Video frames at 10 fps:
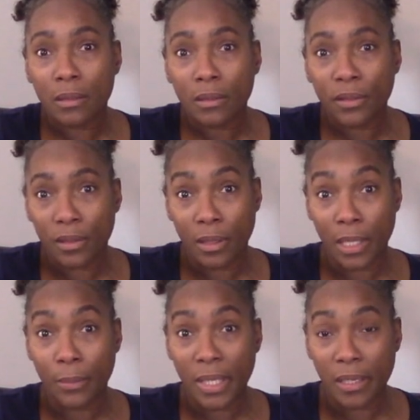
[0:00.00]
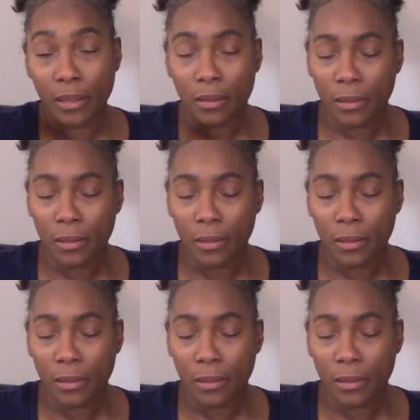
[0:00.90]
You know what I mean?